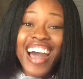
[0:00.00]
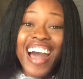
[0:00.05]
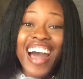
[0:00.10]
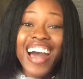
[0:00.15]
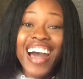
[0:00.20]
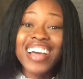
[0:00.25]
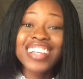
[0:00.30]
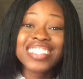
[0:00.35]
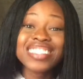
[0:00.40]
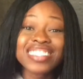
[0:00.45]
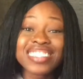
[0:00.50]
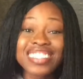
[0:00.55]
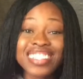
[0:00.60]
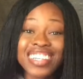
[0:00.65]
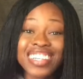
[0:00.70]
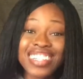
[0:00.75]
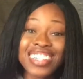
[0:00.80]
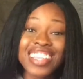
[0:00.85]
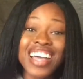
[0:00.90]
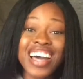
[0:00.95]
I just
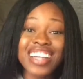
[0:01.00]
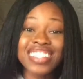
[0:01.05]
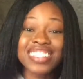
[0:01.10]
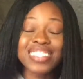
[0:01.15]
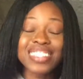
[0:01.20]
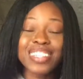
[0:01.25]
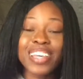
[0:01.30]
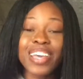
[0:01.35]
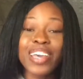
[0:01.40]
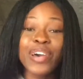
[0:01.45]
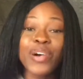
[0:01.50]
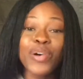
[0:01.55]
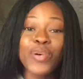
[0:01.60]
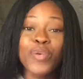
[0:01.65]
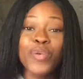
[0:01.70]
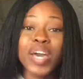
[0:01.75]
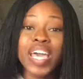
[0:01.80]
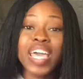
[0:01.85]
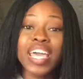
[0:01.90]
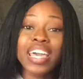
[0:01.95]
could not stay
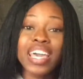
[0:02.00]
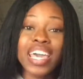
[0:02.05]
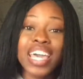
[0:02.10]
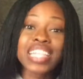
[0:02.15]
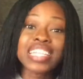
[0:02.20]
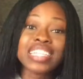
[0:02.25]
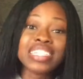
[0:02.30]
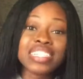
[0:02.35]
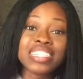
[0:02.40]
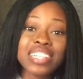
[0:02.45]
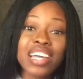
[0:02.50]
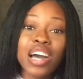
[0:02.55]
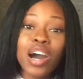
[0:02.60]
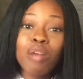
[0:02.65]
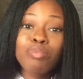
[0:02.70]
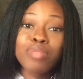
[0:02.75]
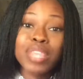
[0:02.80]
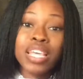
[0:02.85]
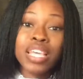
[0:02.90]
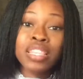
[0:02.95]
awake, and it didn't
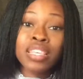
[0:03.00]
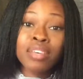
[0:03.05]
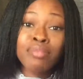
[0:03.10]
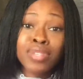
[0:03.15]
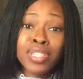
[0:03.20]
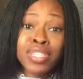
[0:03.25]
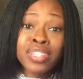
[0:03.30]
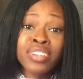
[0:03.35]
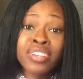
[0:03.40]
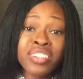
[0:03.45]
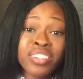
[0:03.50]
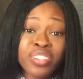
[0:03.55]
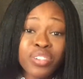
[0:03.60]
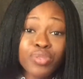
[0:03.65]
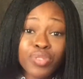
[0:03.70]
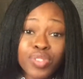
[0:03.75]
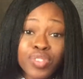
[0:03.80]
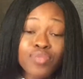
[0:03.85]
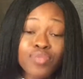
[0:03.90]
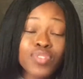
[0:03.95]
help that the material
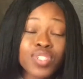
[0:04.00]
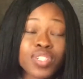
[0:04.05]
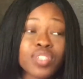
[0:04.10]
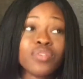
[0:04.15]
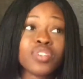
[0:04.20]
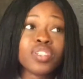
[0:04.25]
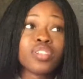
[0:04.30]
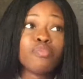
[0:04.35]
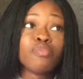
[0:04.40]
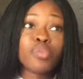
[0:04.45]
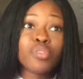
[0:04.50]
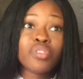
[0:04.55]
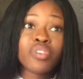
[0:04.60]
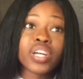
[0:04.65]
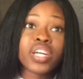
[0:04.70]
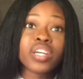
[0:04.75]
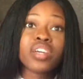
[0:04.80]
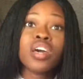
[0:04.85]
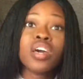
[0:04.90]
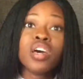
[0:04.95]
was really really
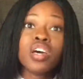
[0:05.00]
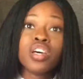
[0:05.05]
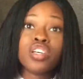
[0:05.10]
boring.